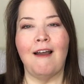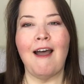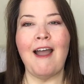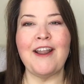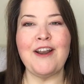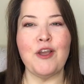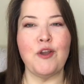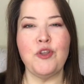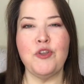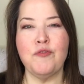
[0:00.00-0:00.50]

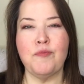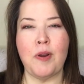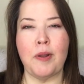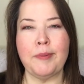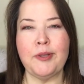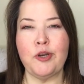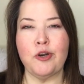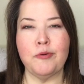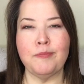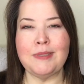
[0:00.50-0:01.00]
I know, you've
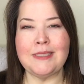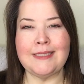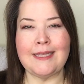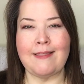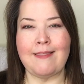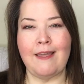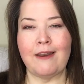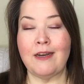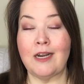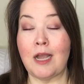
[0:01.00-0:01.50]
probably heard me
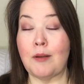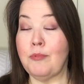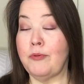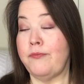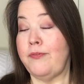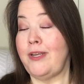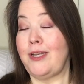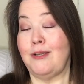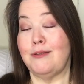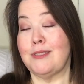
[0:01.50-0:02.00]
say that in a couple
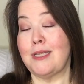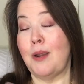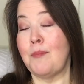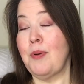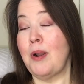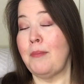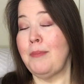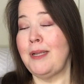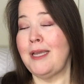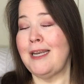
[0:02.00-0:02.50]
of videos. I'm
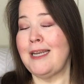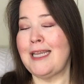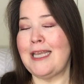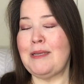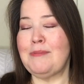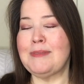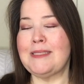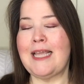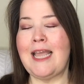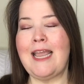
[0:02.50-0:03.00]
probably gonna
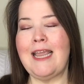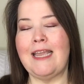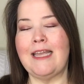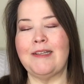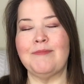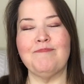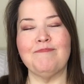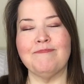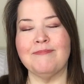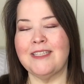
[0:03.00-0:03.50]
keep saying
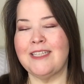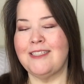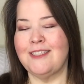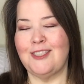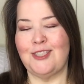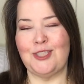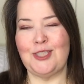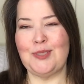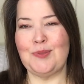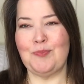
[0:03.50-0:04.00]
it.
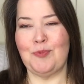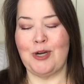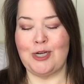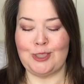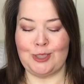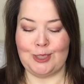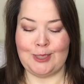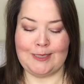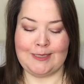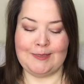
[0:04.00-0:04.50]
She's
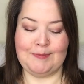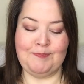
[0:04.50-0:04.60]
precious.